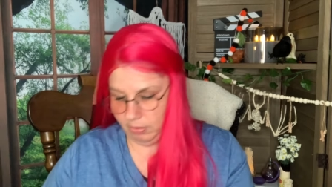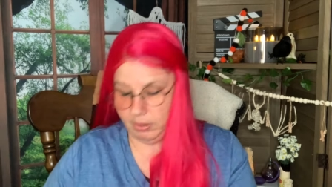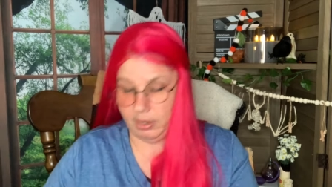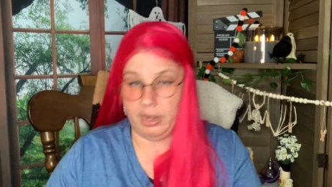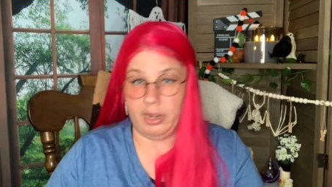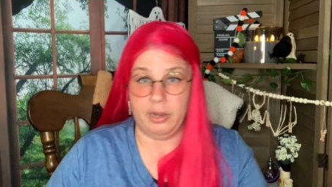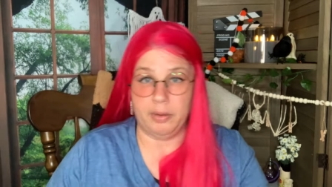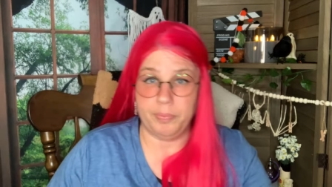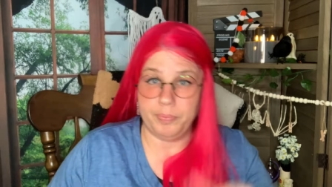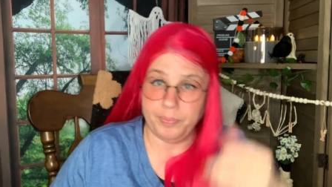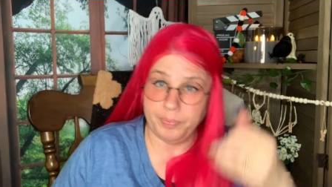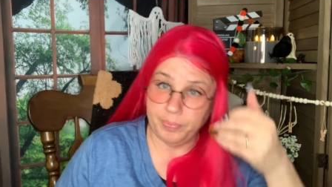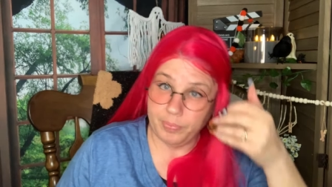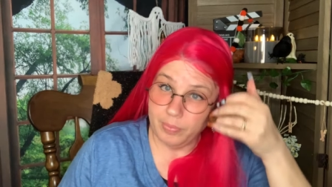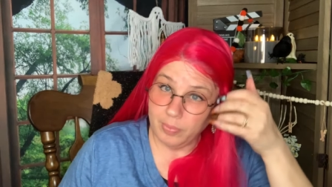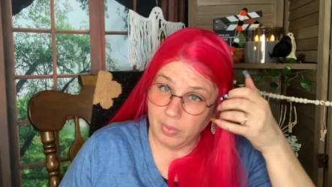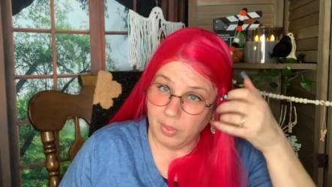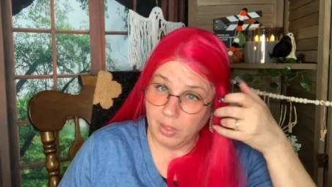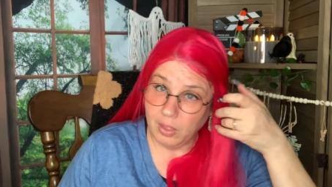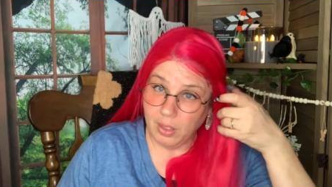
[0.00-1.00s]
Okay.
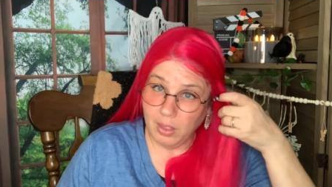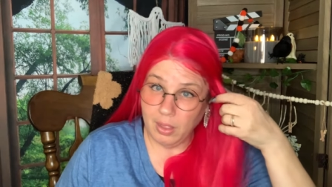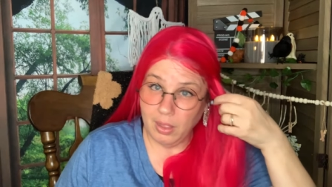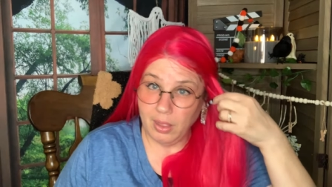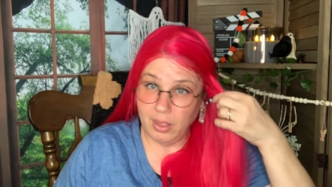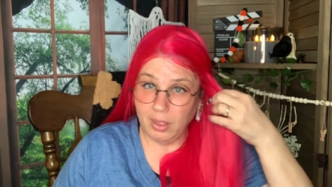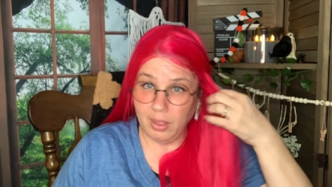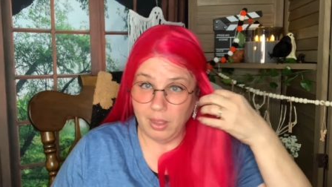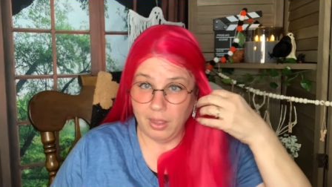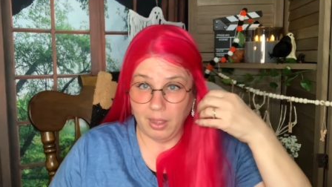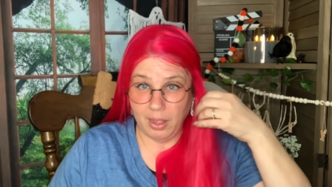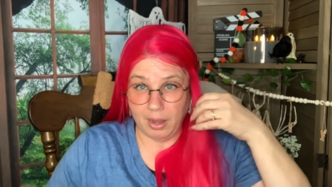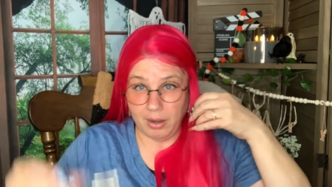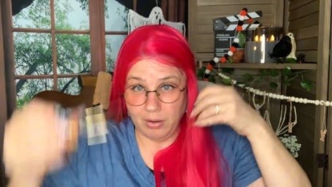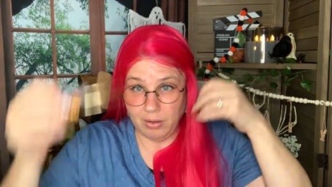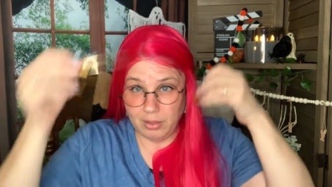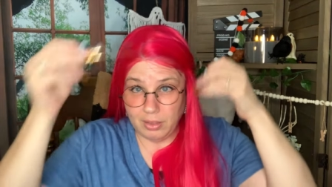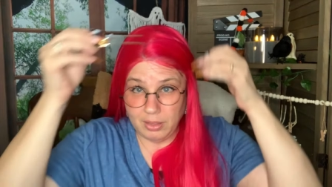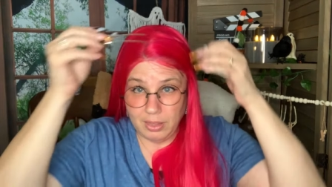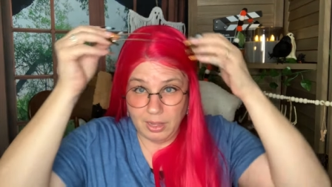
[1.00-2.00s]
I
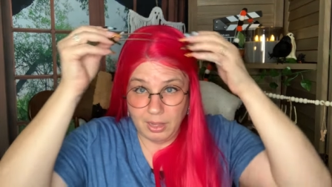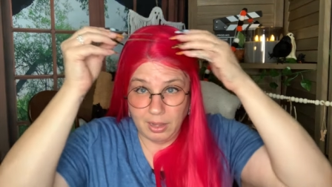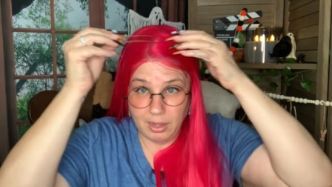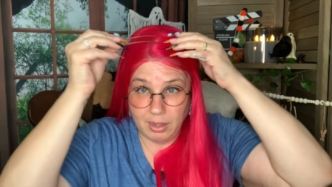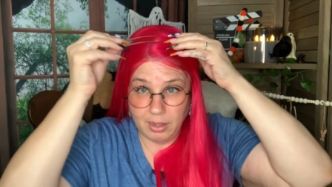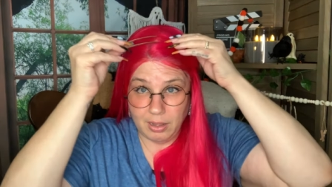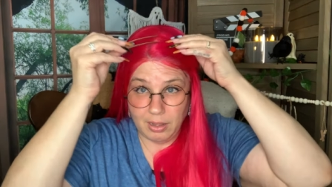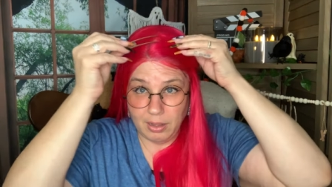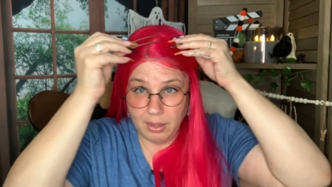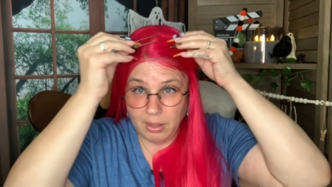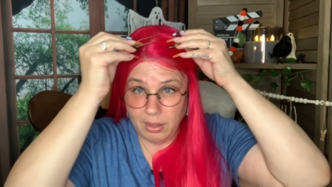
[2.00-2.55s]
don't think...